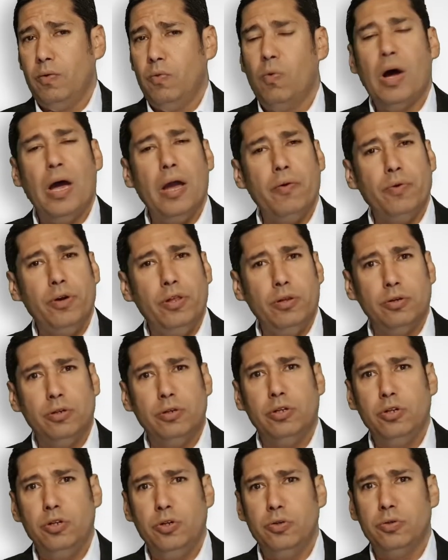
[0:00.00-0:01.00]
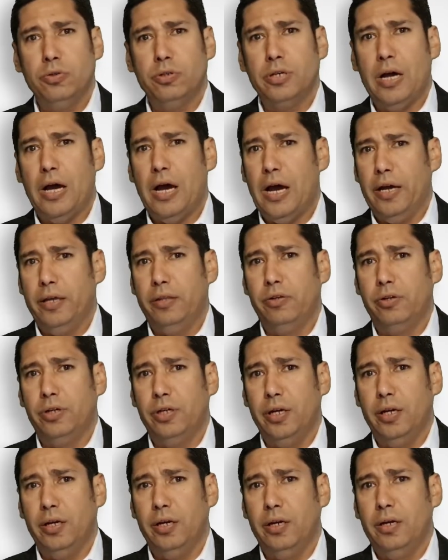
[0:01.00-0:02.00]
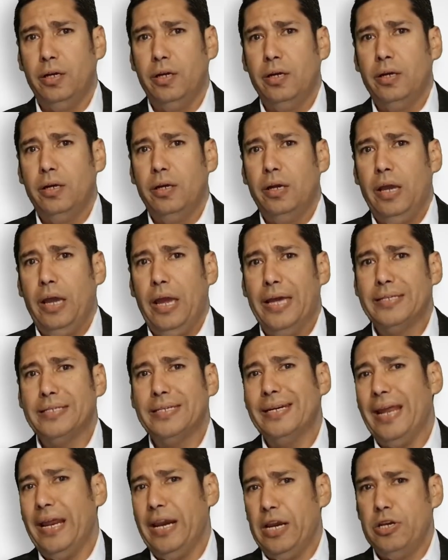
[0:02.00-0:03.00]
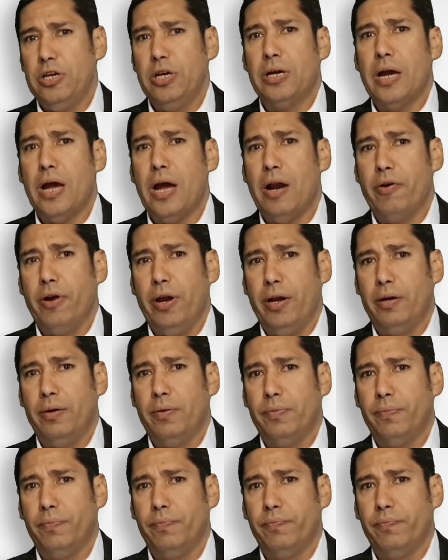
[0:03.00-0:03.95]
Why we don't use hydrogen as an energy carrier?